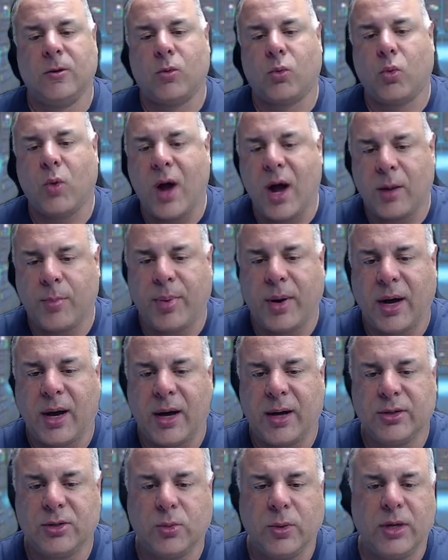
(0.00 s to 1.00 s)
rock
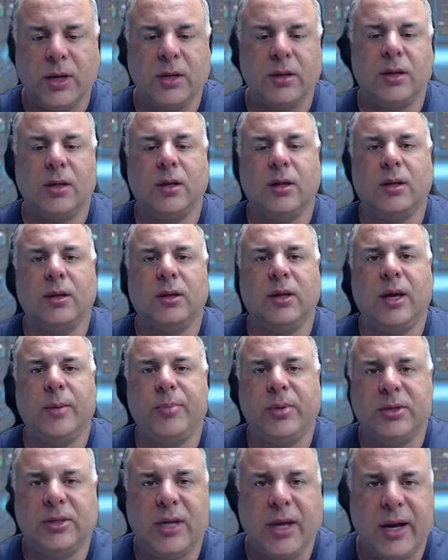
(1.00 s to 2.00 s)
pies with it, Le
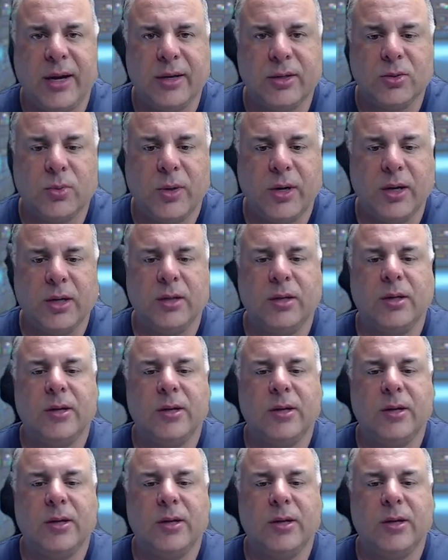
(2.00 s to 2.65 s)
potatoes with it.